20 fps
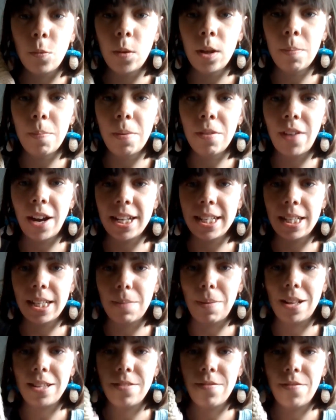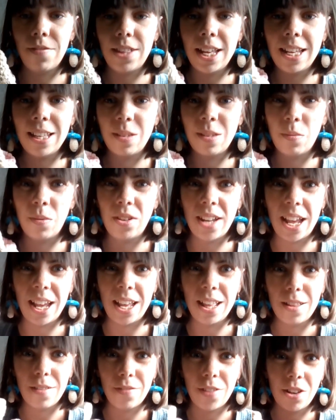will be writing the pattern for these one day
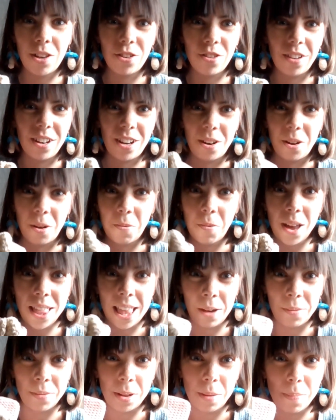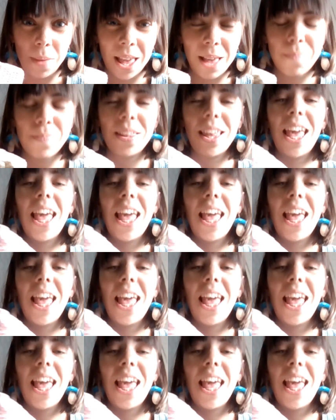in the future. I don't know when that will be.